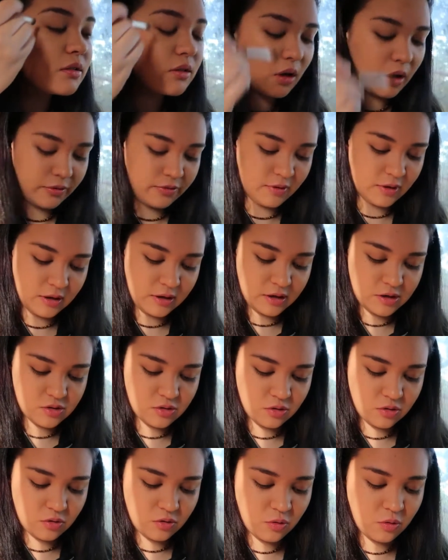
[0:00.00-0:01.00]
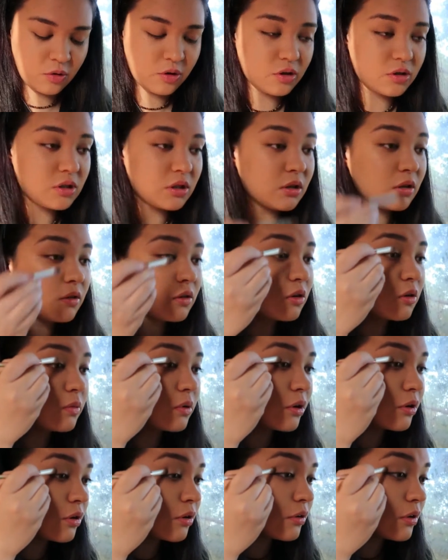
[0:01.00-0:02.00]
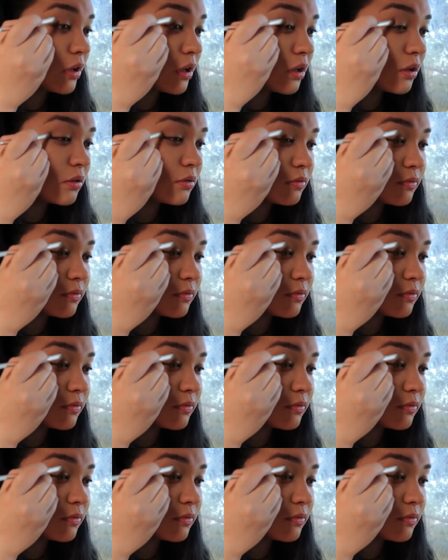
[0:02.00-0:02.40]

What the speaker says: I feel like I started quarantine a little bit early.